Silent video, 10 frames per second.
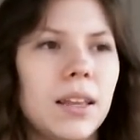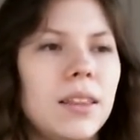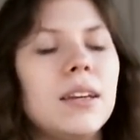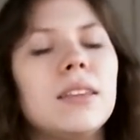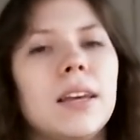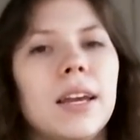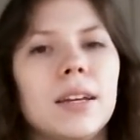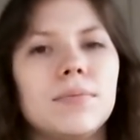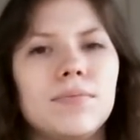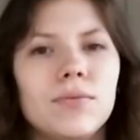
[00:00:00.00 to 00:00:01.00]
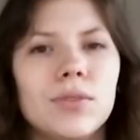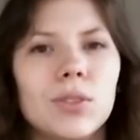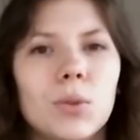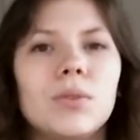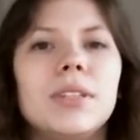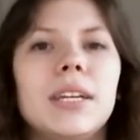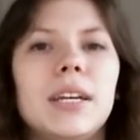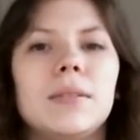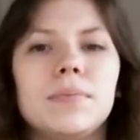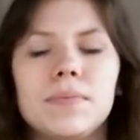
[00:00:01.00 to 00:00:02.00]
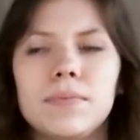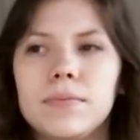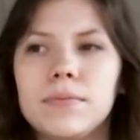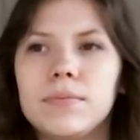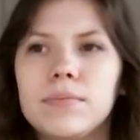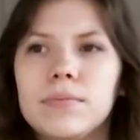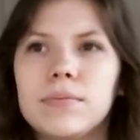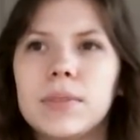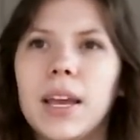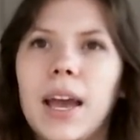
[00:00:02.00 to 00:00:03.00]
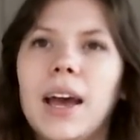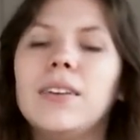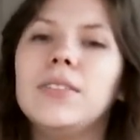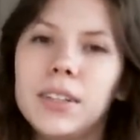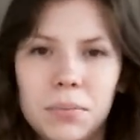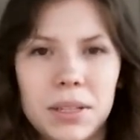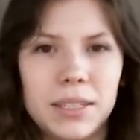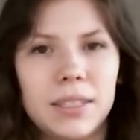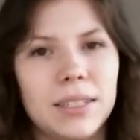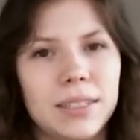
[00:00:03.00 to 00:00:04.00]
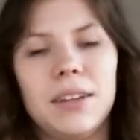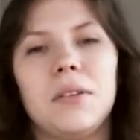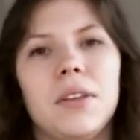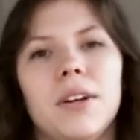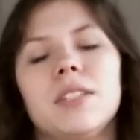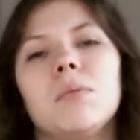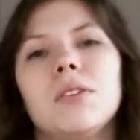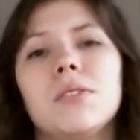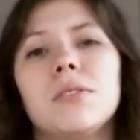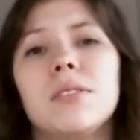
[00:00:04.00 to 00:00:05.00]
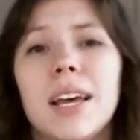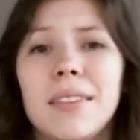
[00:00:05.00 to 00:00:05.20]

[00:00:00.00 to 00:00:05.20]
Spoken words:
think they only have NPCs out there as monsters that